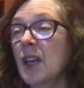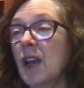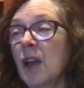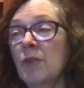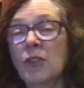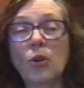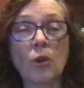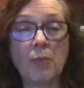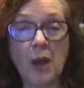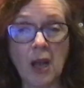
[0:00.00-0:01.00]
uh,
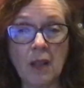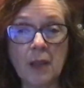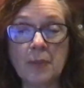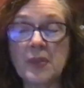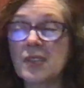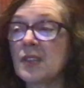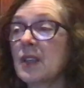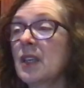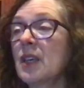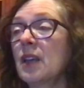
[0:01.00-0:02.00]
vocal polyps,
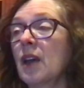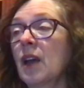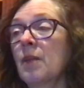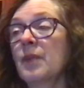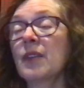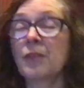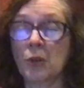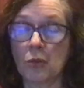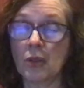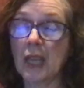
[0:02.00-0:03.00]
um,
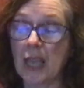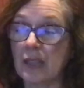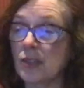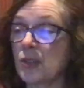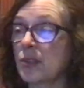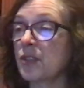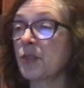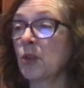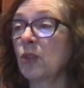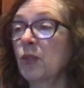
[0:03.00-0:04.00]
vocal cancers,
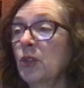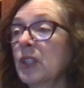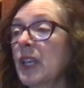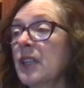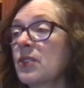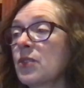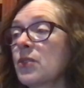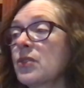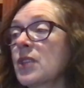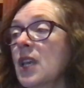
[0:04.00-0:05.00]
vocal fold
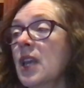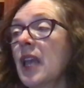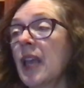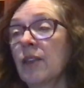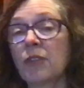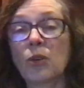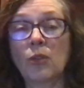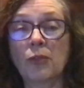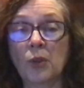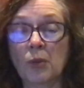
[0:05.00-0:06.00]
cancers, and vocal
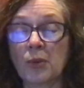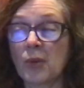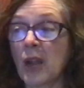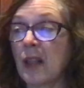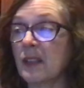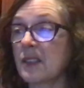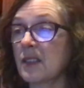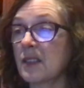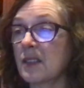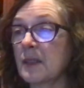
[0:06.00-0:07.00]
fold
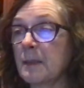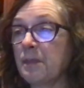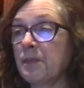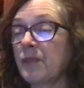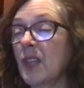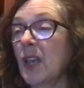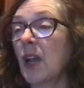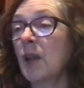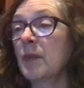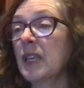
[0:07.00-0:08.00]
paralysis
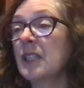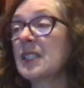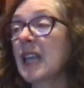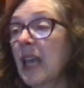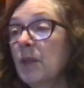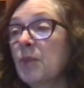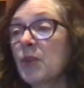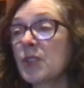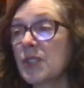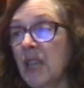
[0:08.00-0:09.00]
um, in
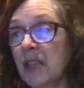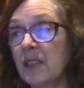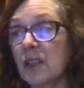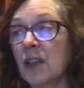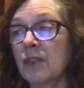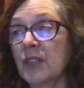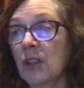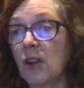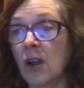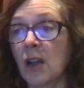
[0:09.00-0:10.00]
10% of the
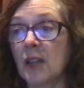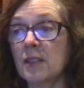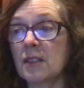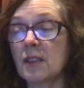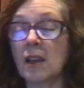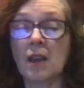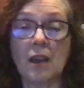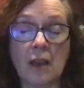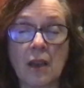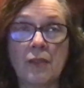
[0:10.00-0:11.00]
cause
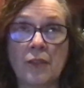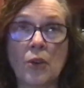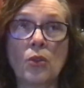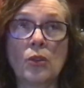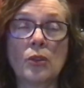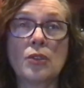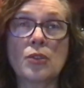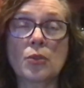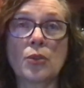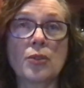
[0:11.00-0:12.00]
of vocal
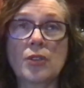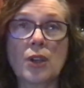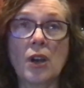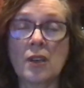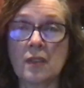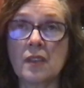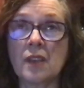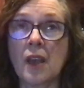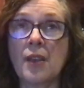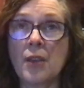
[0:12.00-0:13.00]
disorders, the cause is
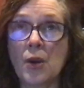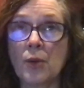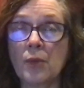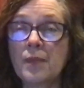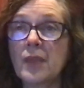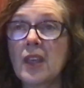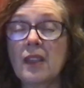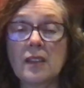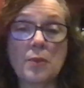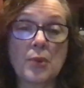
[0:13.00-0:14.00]
unknown.
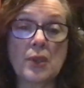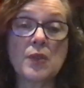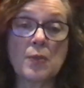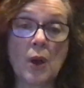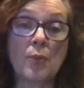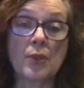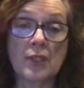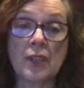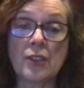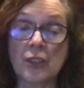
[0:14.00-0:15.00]
That's a pretty small
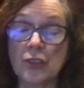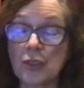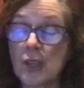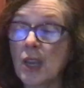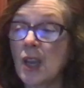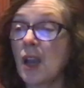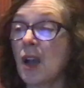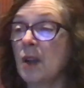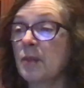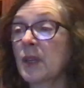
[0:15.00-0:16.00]
percentage
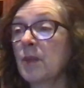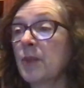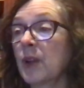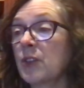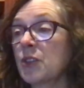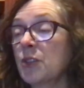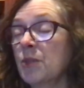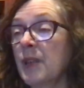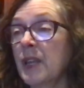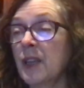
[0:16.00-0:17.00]
um, compared to
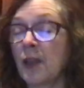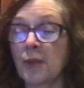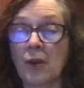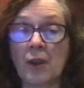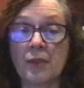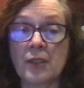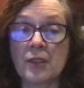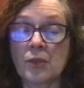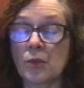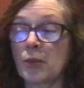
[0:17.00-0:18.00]
many other of the
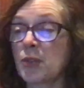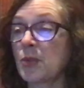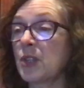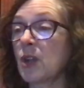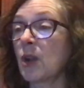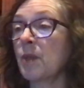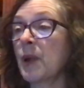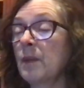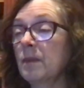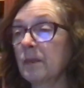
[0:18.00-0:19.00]
disorders we talk about.